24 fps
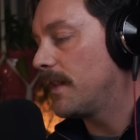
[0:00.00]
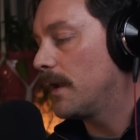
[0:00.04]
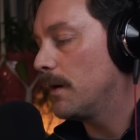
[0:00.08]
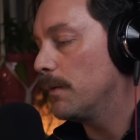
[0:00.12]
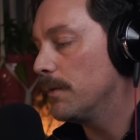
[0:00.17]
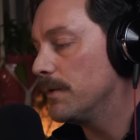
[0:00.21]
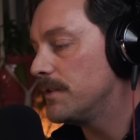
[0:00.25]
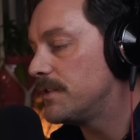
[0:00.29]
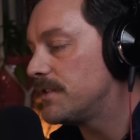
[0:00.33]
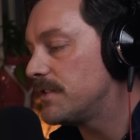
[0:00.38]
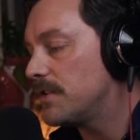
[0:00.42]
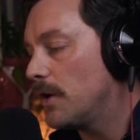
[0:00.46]
that it
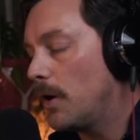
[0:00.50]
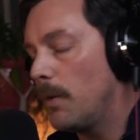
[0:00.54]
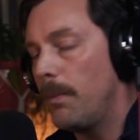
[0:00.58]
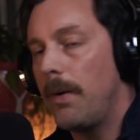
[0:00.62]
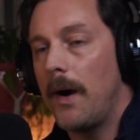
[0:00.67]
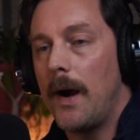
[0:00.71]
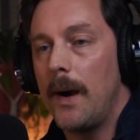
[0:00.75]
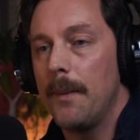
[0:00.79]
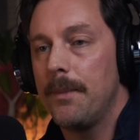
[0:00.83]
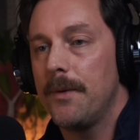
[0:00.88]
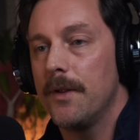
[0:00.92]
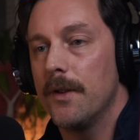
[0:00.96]
was so
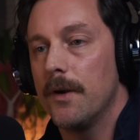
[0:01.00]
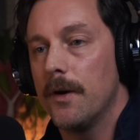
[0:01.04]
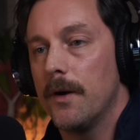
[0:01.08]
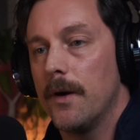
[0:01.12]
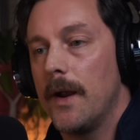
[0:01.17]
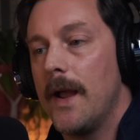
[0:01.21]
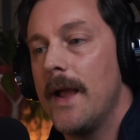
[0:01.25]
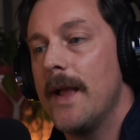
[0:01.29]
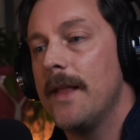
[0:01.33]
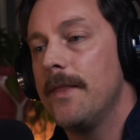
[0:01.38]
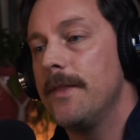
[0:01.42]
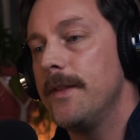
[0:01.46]
popular
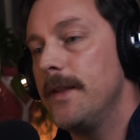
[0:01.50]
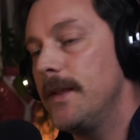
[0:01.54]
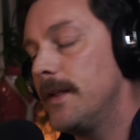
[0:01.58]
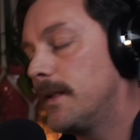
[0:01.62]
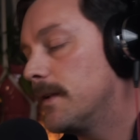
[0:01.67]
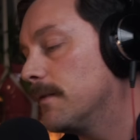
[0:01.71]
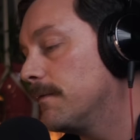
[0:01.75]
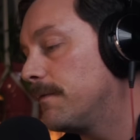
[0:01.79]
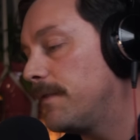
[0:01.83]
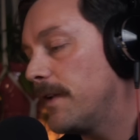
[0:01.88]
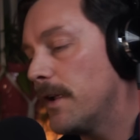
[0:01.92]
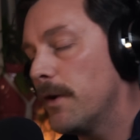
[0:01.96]
and the
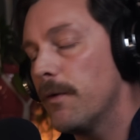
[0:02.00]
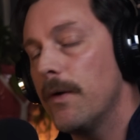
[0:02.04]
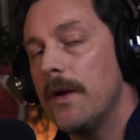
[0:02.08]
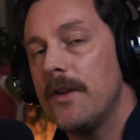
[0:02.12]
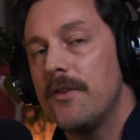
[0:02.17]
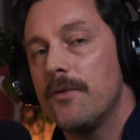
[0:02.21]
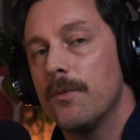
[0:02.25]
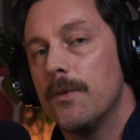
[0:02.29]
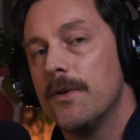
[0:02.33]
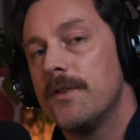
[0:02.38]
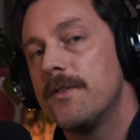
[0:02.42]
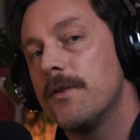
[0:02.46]

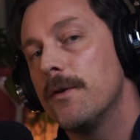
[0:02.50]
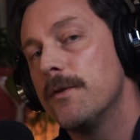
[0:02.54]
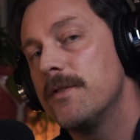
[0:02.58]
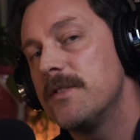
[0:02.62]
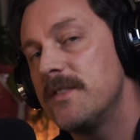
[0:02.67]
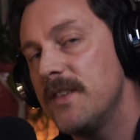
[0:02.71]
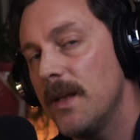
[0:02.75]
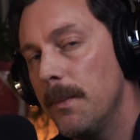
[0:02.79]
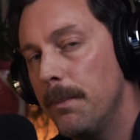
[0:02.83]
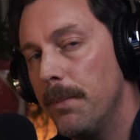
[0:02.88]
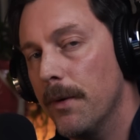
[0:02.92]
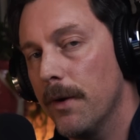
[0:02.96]
configuration was so
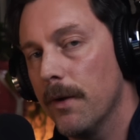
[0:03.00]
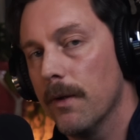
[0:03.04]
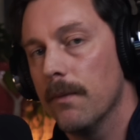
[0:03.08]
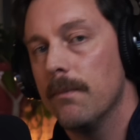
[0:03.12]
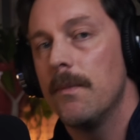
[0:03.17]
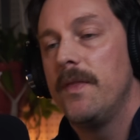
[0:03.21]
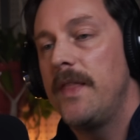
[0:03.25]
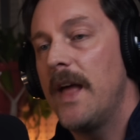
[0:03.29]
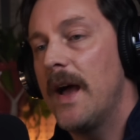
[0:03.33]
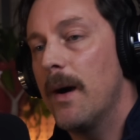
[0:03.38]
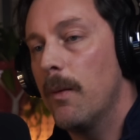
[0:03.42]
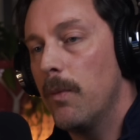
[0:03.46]
simple
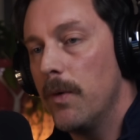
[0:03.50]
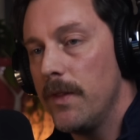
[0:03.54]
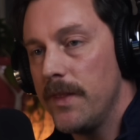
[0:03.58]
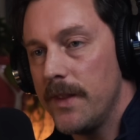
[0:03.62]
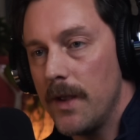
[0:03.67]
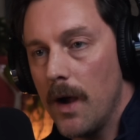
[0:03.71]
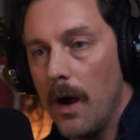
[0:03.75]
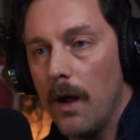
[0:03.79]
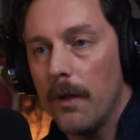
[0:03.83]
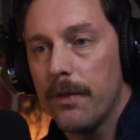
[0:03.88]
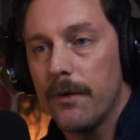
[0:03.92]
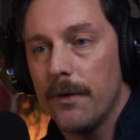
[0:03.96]
that when
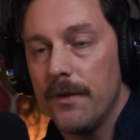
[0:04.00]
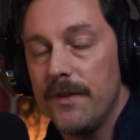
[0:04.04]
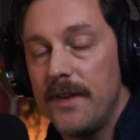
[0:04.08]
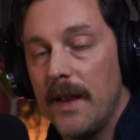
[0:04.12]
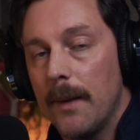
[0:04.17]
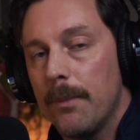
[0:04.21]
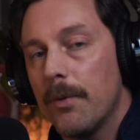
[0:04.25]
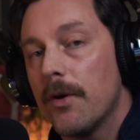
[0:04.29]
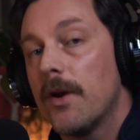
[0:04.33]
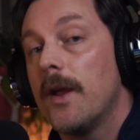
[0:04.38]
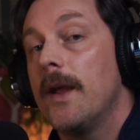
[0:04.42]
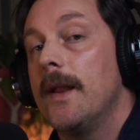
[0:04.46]
the author
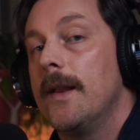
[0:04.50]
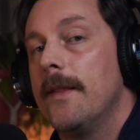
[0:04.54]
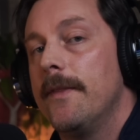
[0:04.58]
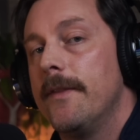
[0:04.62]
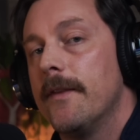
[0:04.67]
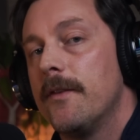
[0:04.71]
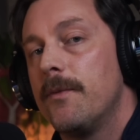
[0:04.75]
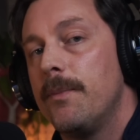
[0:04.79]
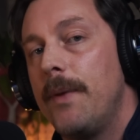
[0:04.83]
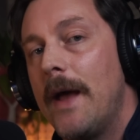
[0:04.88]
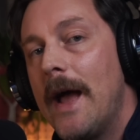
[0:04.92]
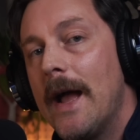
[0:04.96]
deprecated
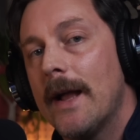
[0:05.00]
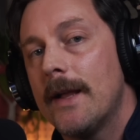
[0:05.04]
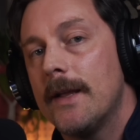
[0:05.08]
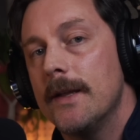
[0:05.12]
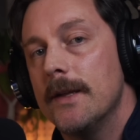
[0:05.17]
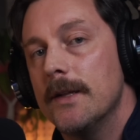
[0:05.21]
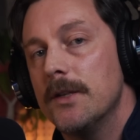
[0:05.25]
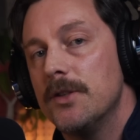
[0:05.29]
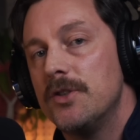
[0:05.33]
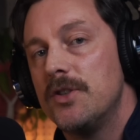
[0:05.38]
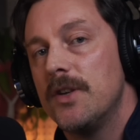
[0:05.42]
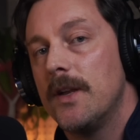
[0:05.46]
this
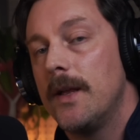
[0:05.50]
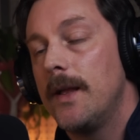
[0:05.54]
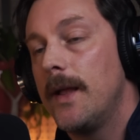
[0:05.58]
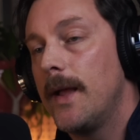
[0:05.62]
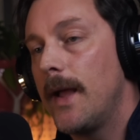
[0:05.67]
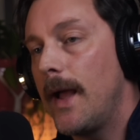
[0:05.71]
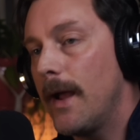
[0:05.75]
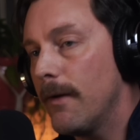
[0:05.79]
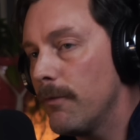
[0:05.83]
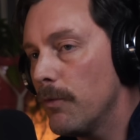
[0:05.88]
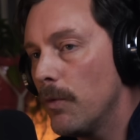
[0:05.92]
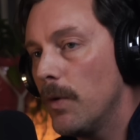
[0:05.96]
package,
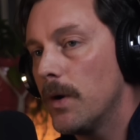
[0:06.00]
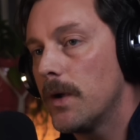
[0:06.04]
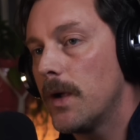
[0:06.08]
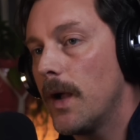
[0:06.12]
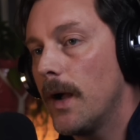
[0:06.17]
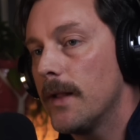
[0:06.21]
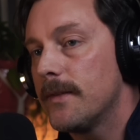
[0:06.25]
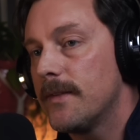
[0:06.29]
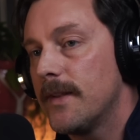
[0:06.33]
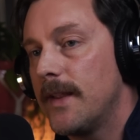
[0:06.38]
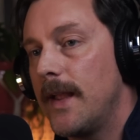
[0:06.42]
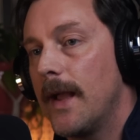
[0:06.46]
everyone
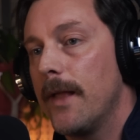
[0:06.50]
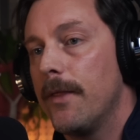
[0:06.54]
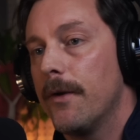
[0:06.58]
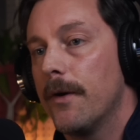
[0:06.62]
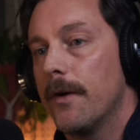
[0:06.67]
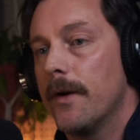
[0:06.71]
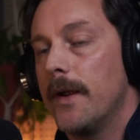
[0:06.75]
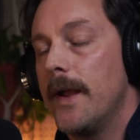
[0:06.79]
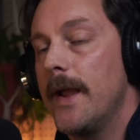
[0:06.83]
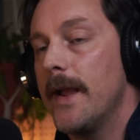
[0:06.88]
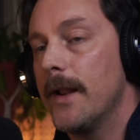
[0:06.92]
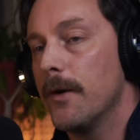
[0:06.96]
got
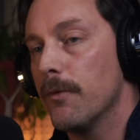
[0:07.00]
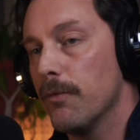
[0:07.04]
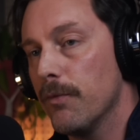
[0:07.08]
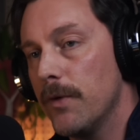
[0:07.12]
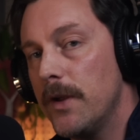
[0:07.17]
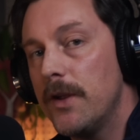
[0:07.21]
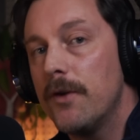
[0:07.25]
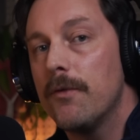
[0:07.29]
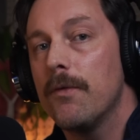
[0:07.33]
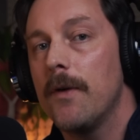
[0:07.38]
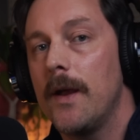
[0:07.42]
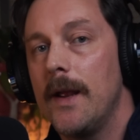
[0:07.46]
together and
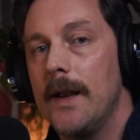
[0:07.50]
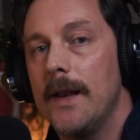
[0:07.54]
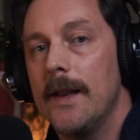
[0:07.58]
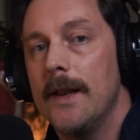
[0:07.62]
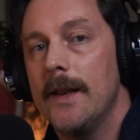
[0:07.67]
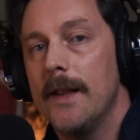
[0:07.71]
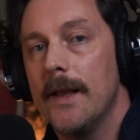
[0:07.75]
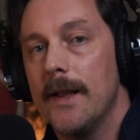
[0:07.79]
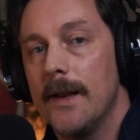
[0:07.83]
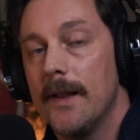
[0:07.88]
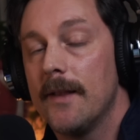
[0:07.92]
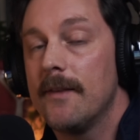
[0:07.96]

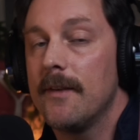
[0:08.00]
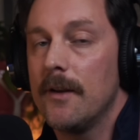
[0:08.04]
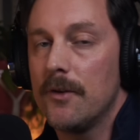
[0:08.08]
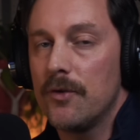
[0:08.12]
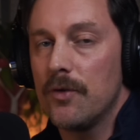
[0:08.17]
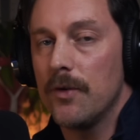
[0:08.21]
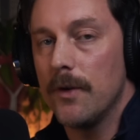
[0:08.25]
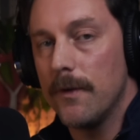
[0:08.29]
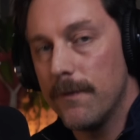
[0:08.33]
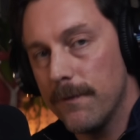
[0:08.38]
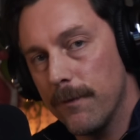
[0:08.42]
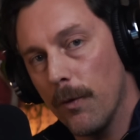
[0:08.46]
recreated it,
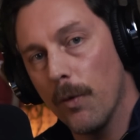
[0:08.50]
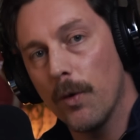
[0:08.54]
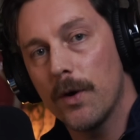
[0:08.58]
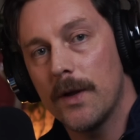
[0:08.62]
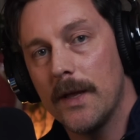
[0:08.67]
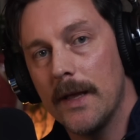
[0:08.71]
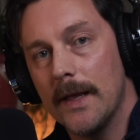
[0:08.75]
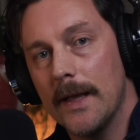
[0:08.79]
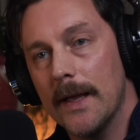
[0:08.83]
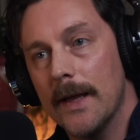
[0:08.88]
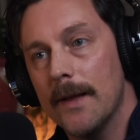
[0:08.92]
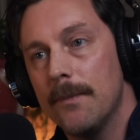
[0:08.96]
essentially
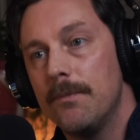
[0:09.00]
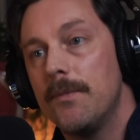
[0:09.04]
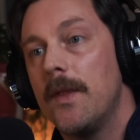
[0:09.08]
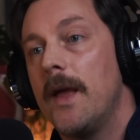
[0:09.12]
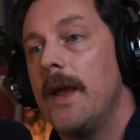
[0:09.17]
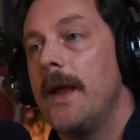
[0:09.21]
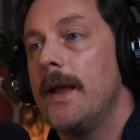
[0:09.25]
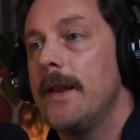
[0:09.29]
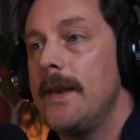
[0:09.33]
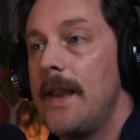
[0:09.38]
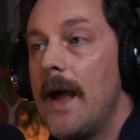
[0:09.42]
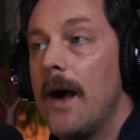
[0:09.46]
forking it,
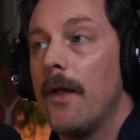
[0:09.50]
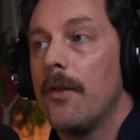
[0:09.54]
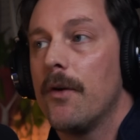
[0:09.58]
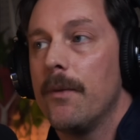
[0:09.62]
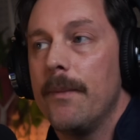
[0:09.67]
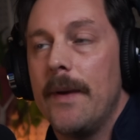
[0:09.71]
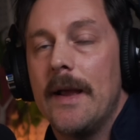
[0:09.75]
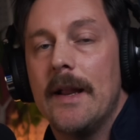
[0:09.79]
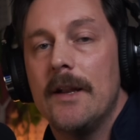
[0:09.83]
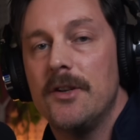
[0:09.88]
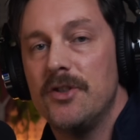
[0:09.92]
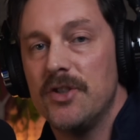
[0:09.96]
and now they're
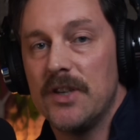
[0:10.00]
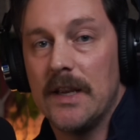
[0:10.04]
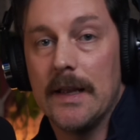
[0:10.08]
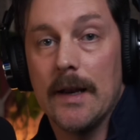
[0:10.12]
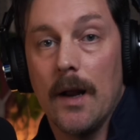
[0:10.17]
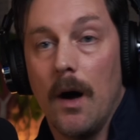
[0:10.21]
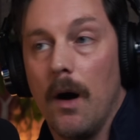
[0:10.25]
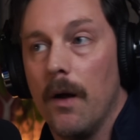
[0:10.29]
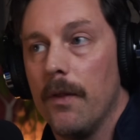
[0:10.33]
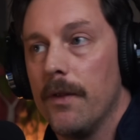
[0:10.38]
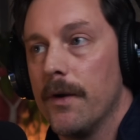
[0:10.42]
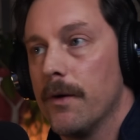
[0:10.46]
managing
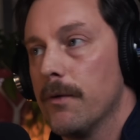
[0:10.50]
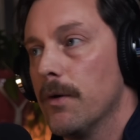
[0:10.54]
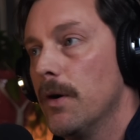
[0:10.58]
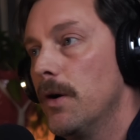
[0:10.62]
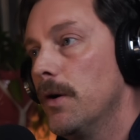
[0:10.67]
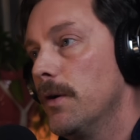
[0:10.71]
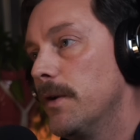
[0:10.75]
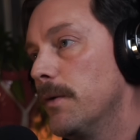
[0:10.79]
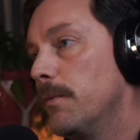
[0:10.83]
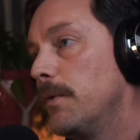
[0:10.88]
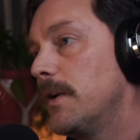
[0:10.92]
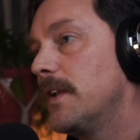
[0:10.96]
it on their
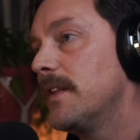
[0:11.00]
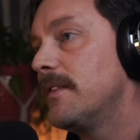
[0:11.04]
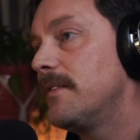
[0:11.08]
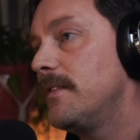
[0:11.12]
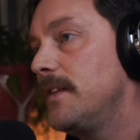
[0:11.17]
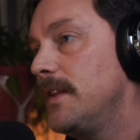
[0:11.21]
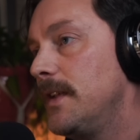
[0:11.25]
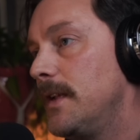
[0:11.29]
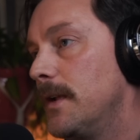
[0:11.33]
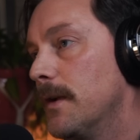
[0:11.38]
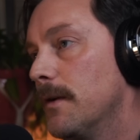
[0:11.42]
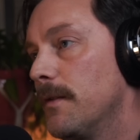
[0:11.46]
own. And we can
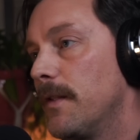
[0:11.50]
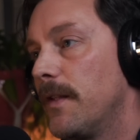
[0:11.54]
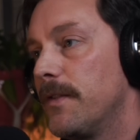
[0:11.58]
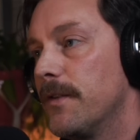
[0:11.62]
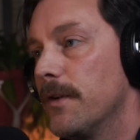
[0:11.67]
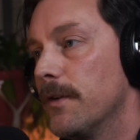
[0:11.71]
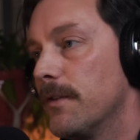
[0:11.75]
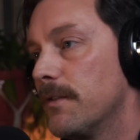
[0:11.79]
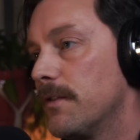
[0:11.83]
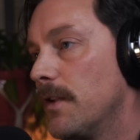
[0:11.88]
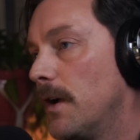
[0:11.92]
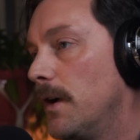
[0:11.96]
see here that
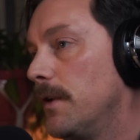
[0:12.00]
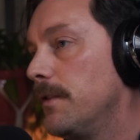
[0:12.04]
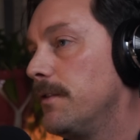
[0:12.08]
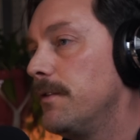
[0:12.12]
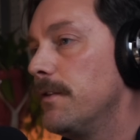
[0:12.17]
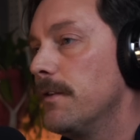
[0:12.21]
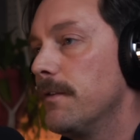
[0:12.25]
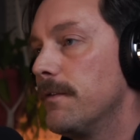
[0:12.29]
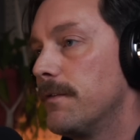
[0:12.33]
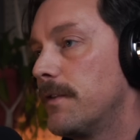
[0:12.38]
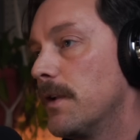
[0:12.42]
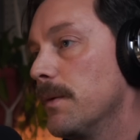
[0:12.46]
there's tons
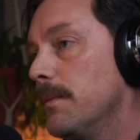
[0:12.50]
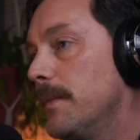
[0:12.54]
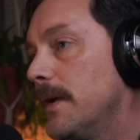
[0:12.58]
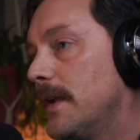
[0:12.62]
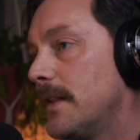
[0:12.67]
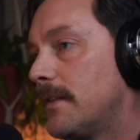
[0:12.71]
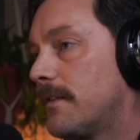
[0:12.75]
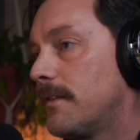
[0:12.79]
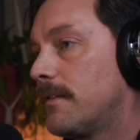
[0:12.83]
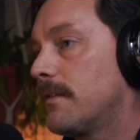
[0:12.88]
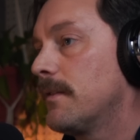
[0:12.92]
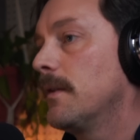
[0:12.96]
of
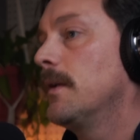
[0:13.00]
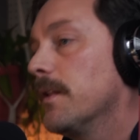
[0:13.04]
commits.